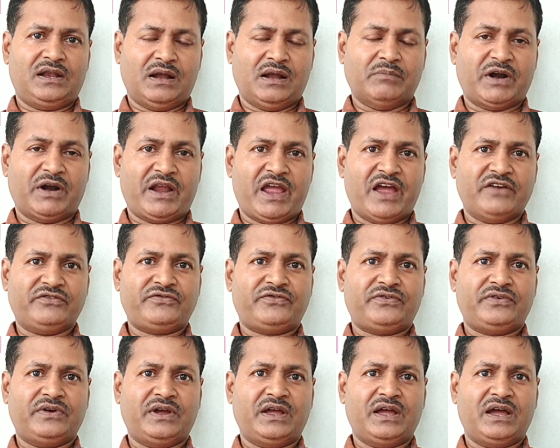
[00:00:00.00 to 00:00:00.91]
Number
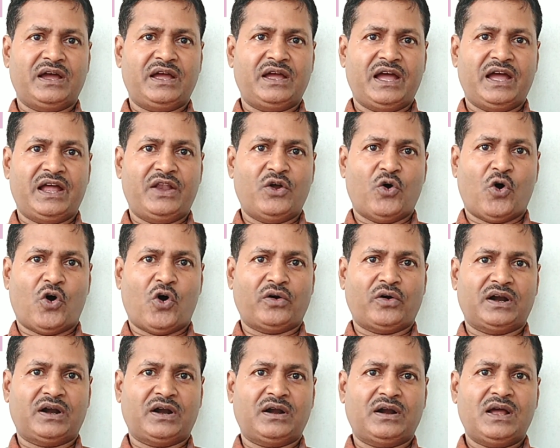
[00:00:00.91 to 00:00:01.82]
F, an
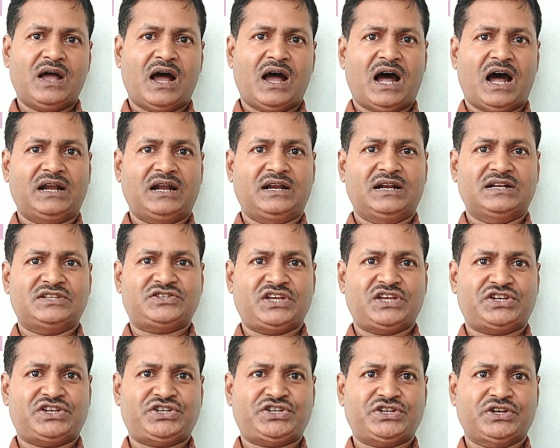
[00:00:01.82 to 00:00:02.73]
order under
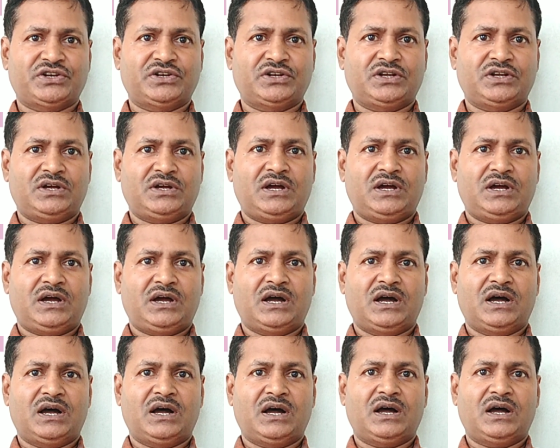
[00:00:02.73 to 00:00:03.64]
Section
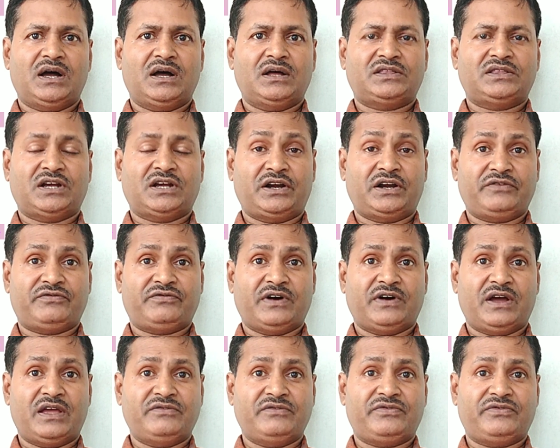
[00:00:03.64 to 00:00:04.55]

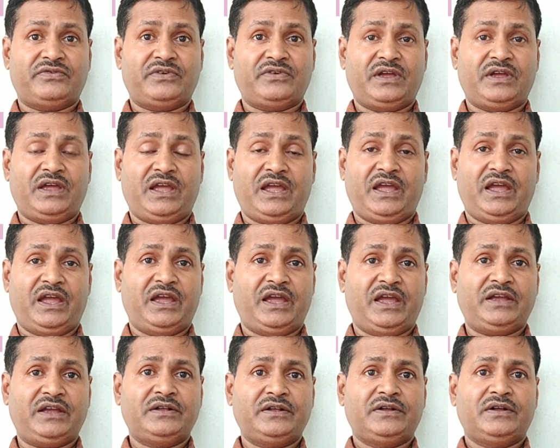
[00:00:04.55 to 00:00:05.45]

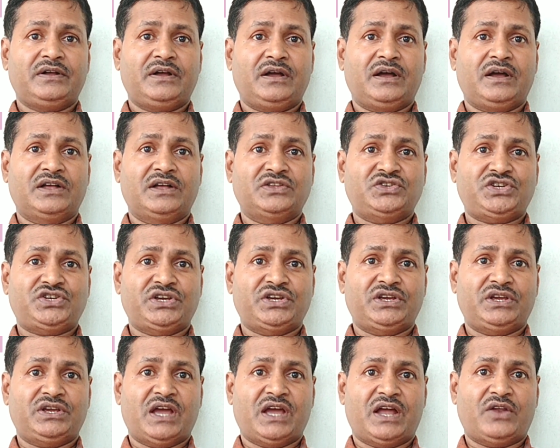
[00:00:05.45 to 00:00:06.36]
35A,
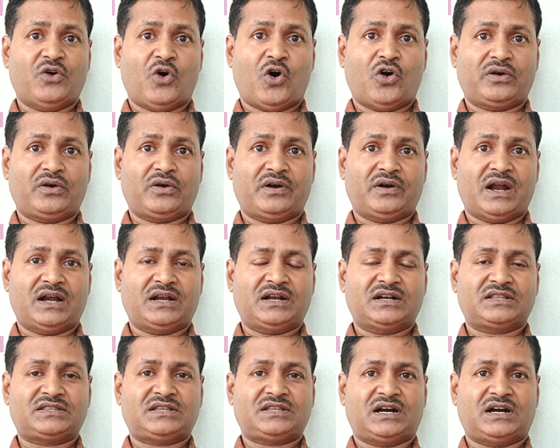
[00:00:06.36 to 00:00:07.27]
G, an order
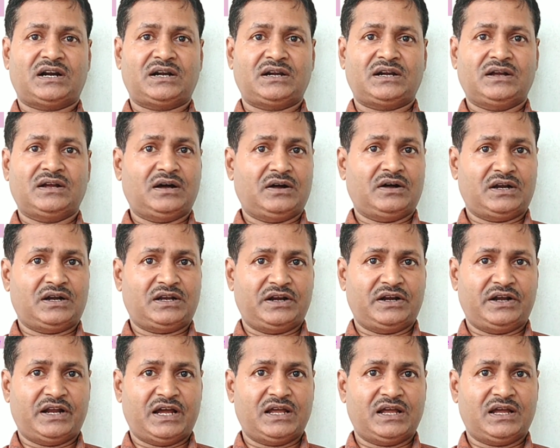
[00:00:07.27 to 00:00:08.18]

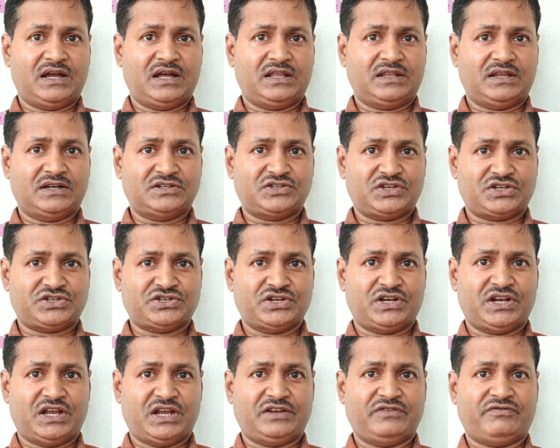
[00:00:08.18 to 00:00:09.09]
under
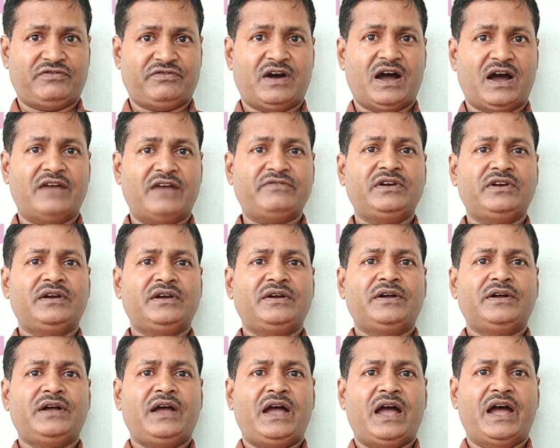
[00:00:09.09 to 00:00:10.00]
Section 95,
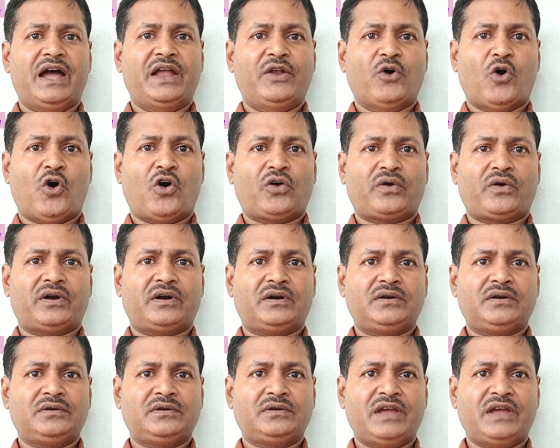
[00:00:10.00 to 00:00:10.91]
an
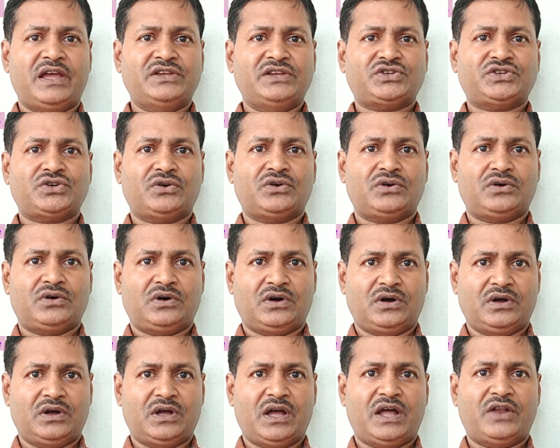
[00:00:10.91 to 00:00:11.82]
order H,
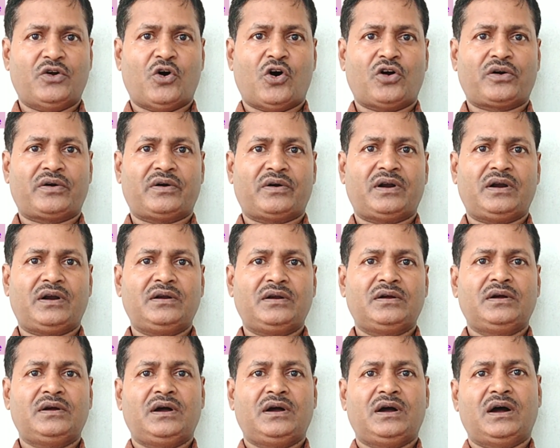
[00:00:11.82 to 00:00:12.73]
an
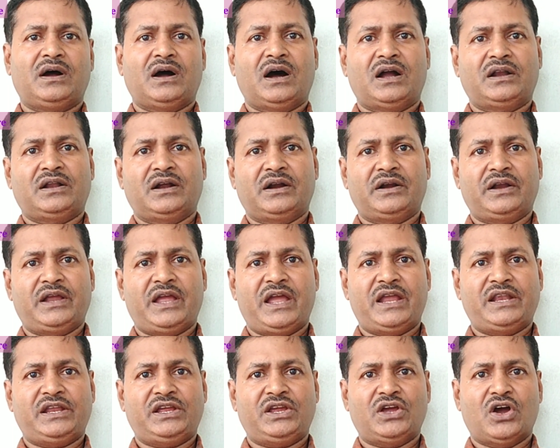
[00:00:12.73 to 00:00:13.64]
order
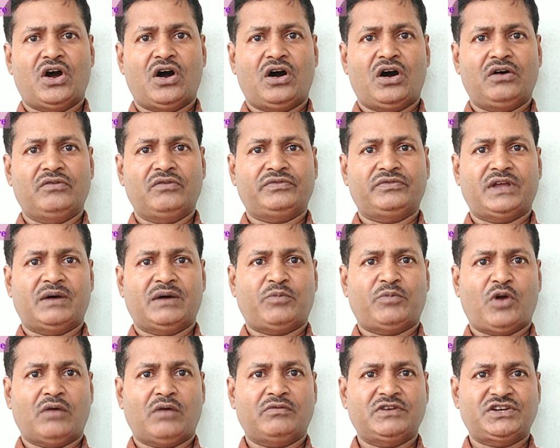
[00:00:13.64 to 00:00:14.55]
under any of
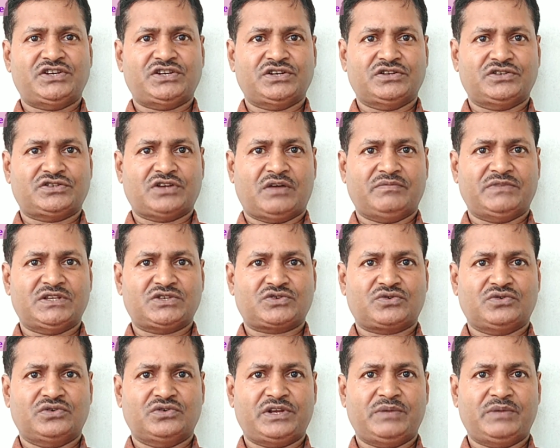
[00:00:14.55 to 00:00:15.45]
the provisions of
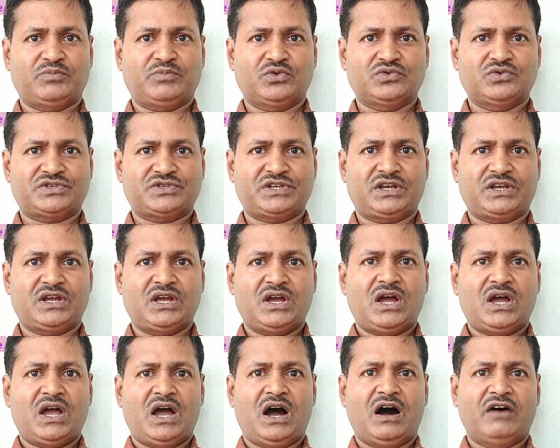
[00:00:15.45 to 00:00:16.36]
this code
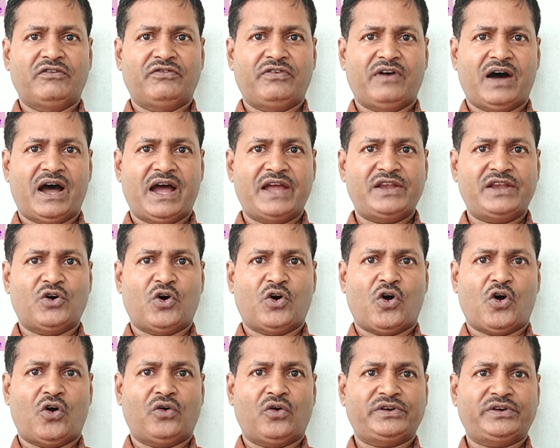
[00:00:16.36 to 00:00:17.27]
imposing a fine
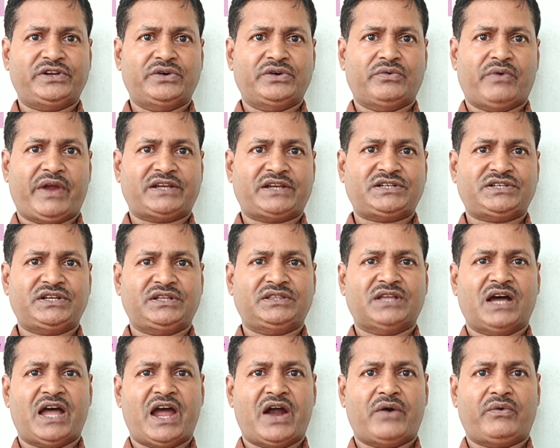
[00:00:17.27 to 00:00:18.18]
or
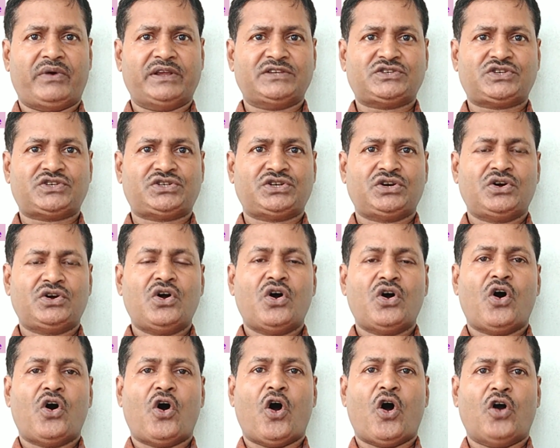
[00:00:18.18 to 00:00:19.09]
directing the arrest
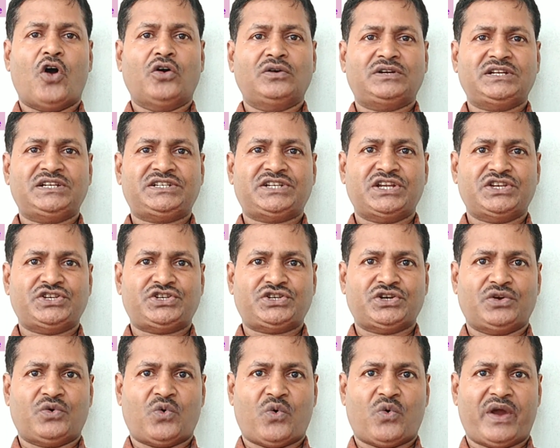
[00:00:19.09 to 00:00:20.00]
or
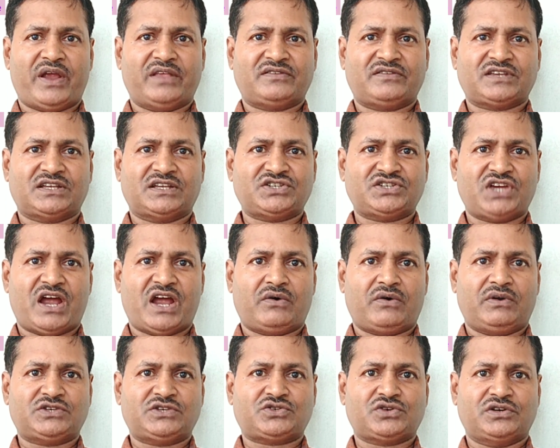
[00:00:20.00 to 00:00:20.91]
detention where such
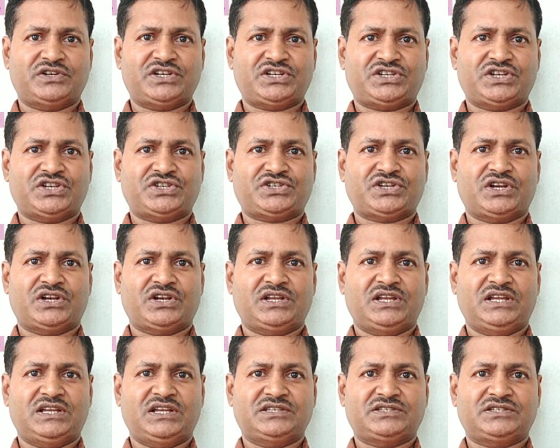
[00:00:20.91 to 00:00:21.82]
arrest or
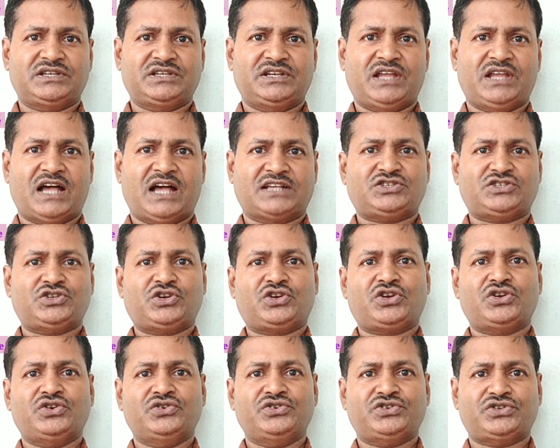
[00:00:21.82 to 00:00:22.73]
detention is in
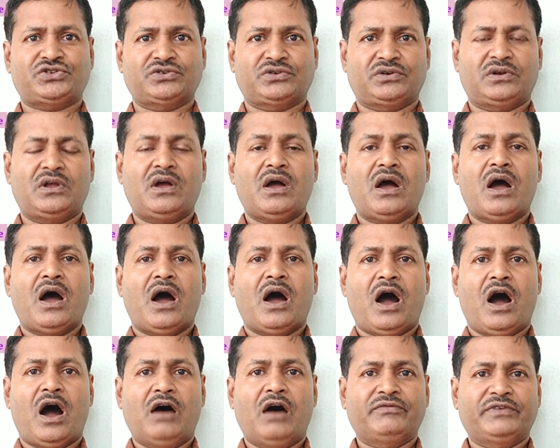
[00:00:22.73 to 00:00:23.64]
execution
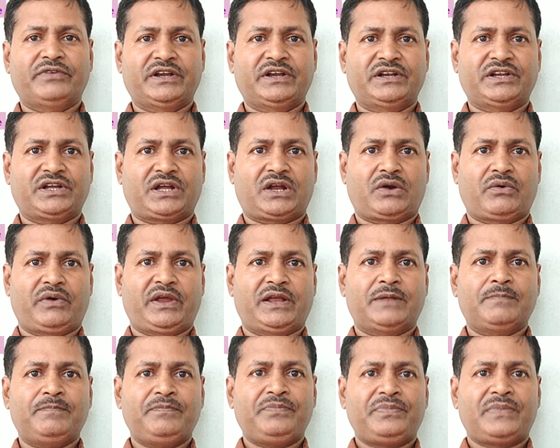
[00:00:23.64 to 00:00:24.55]
of a
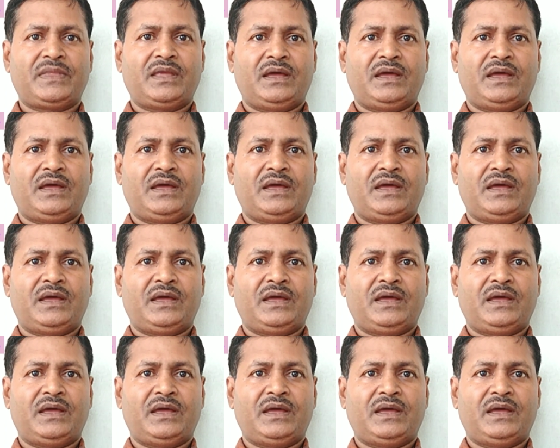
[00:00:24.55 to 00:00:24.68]
decree.